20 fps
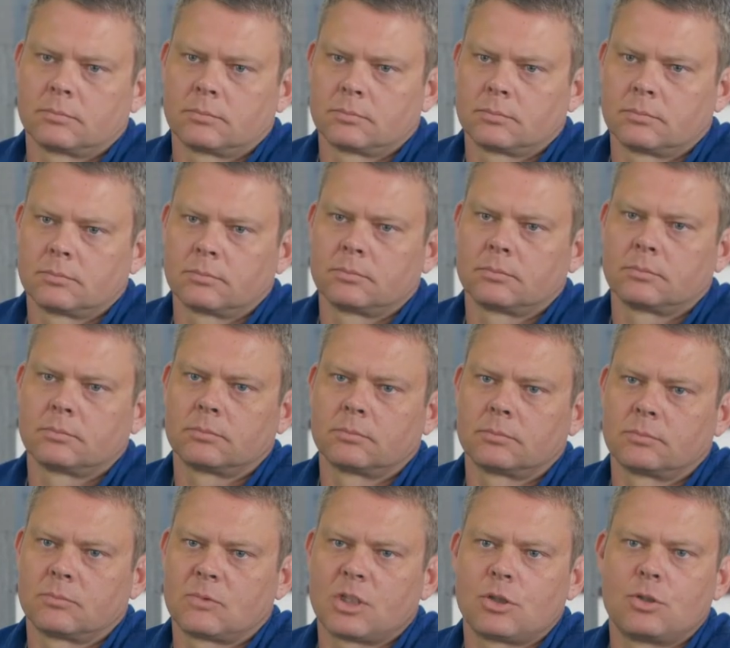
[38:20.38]
office here.
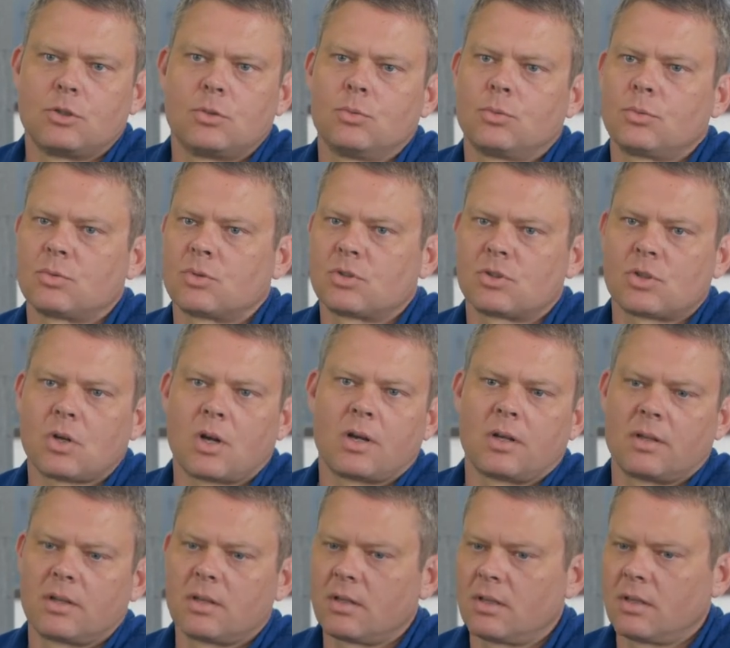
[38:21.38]
Did you
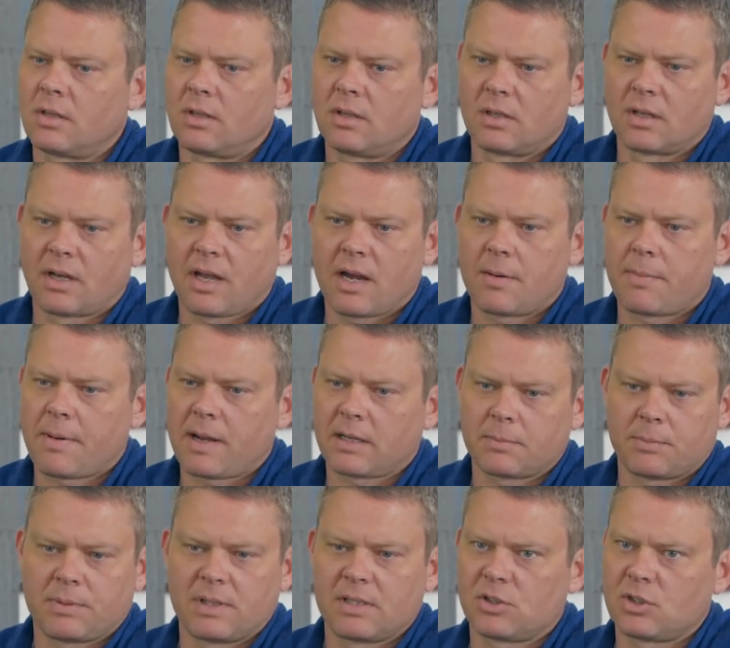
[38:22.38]
start the
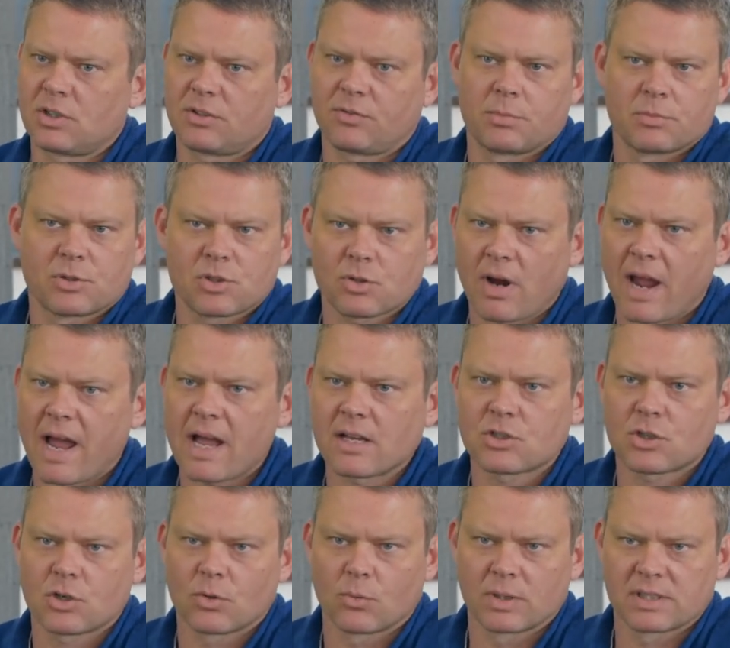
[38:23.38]
chiropractic place just from
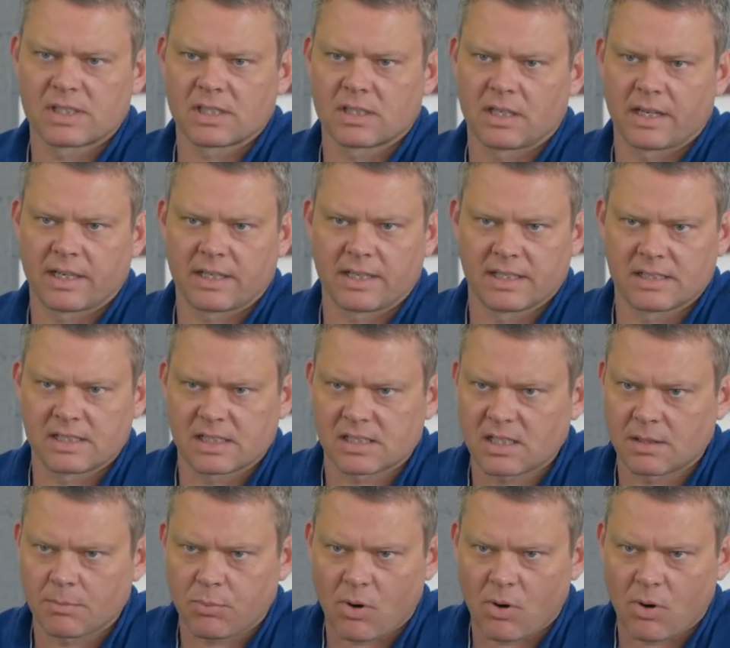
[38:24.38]
scratch, or was it like an existing